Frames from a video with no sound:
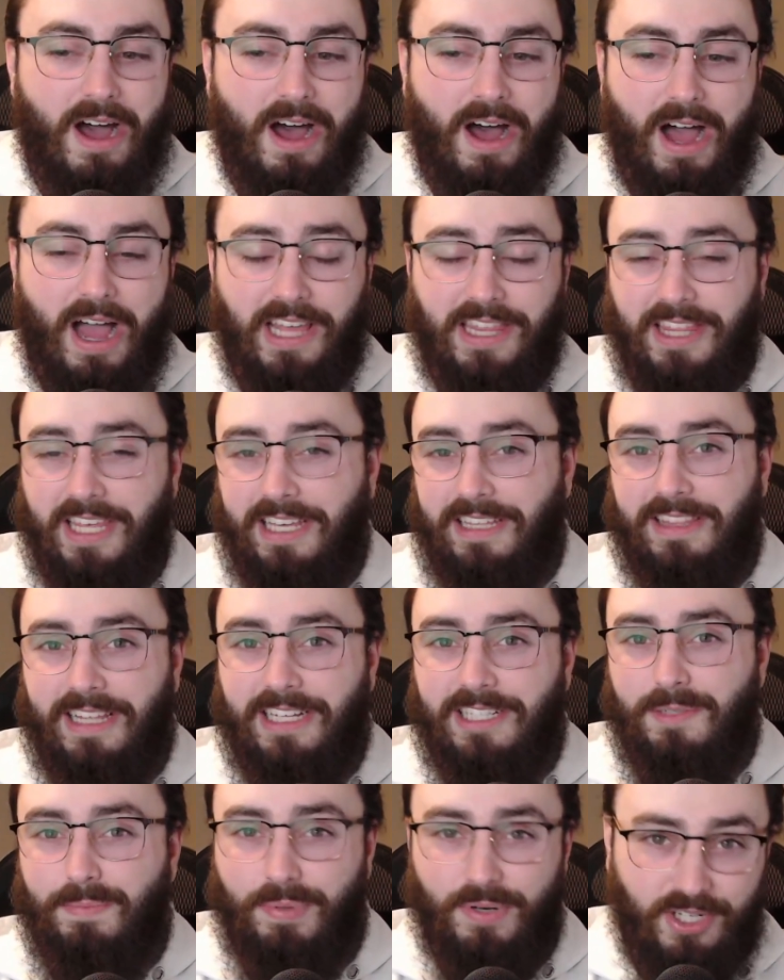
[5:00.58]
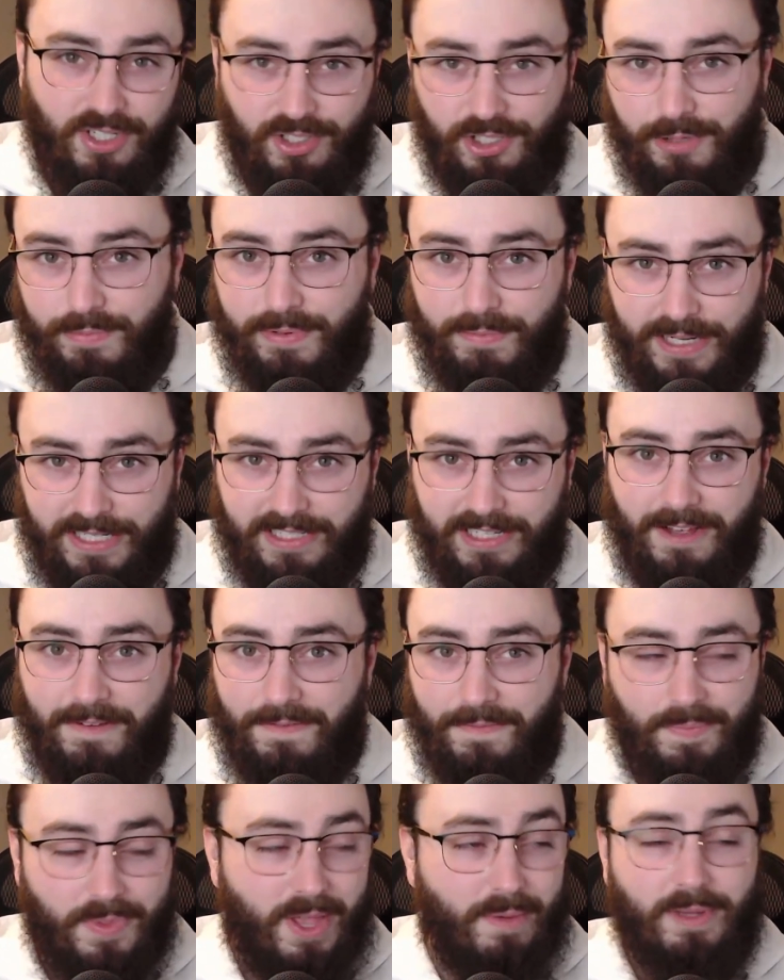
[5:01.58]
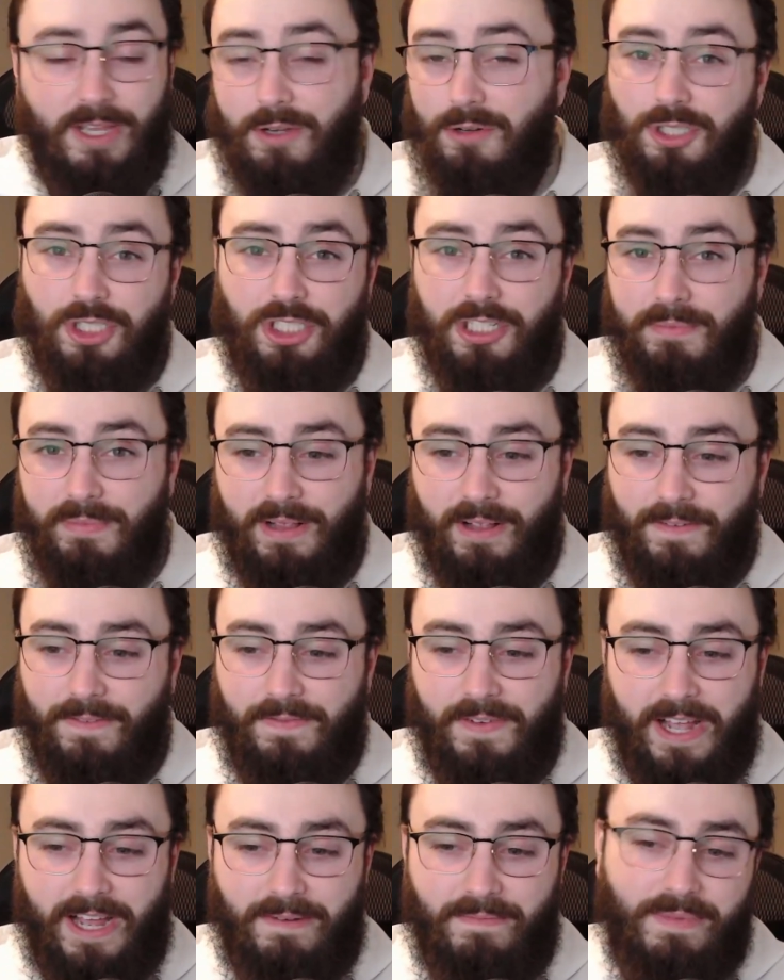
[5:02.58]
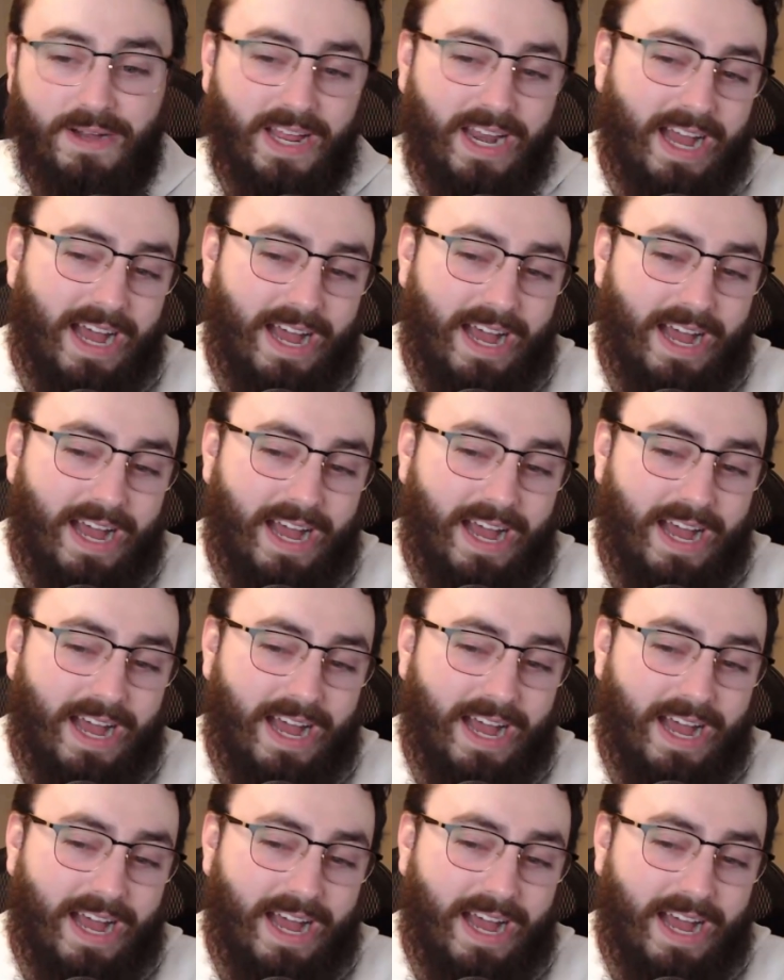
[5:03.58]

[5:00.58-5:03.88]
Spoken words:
I think that's pretty stupid myself. I'm a huge Jim Miller fan, but